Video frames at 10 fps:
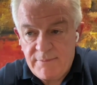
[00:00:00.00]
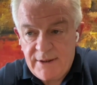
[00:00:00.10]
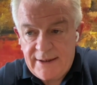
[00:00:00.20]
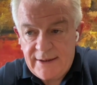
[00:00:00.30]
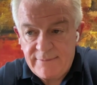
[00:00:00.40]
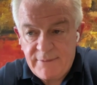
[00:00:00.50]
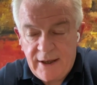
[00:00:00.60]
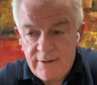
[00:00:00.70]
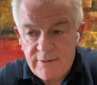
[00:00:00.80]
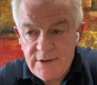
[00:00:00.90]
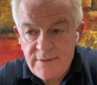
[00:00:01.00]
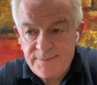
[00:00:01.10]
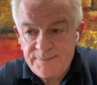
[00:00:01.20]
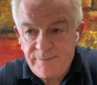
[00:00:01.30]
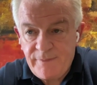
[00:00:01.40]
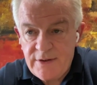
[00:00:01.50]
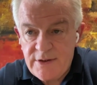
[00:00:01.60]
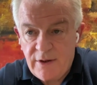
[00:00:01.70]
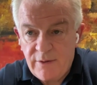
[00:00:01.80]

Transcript: billion. So